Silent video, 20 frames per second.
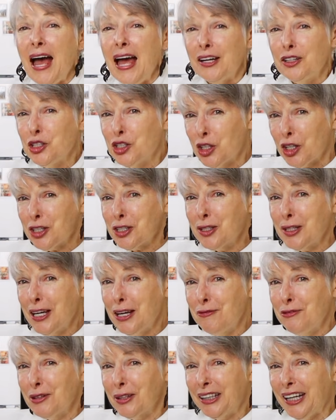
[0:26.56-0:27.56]
And just to
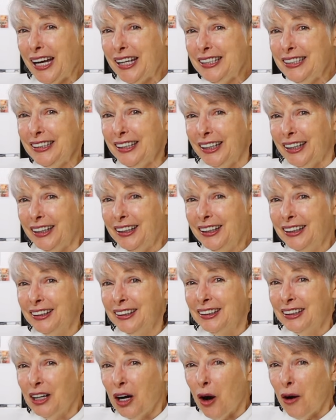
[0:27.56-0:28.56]
give you an idea
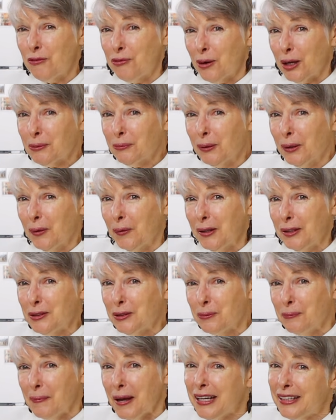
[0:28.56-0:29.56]
of what we're going
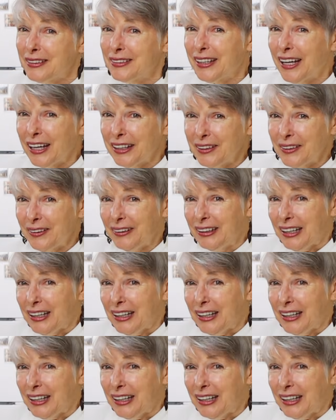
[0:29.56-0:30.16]
to make together,